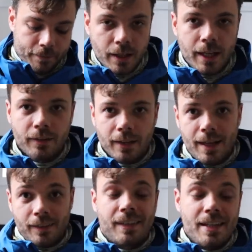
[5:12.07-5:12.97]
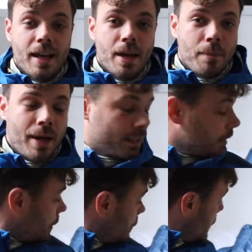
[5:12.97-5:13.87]
Okay, so that's the pack
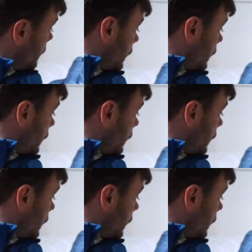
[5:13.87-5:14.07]
liner in.